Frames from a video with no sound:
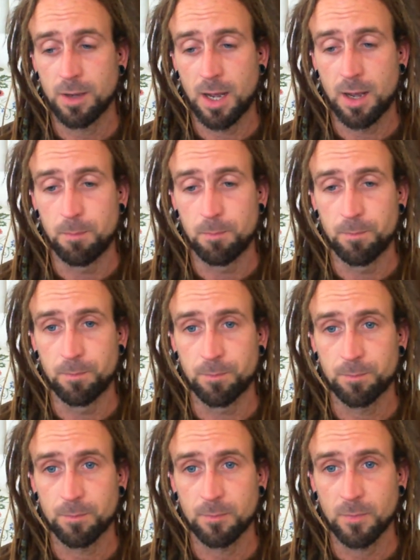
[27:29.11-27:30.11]
I'm
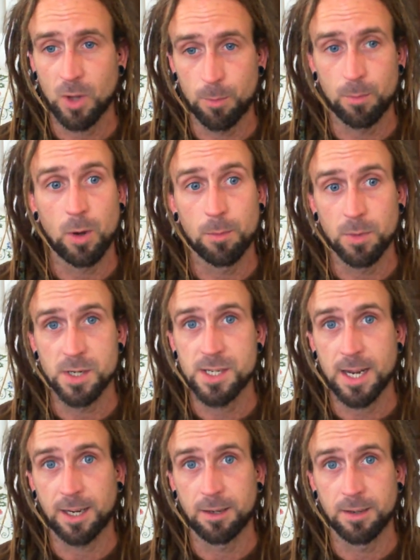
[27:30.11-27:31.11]
on my
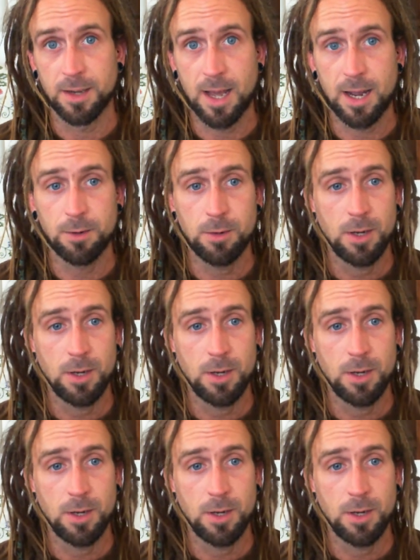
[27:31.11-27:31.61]
second now.